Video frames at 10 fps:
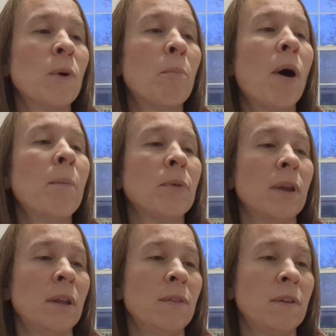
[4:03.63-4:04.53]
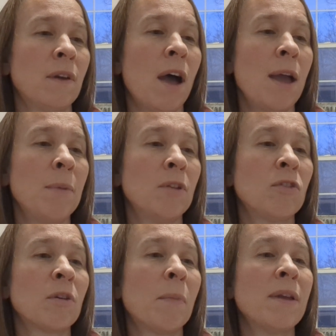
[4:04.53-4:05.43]
a pumpkin in the time it
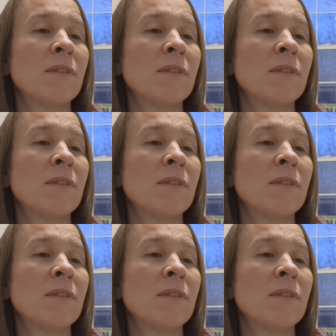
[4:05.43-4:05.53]
took my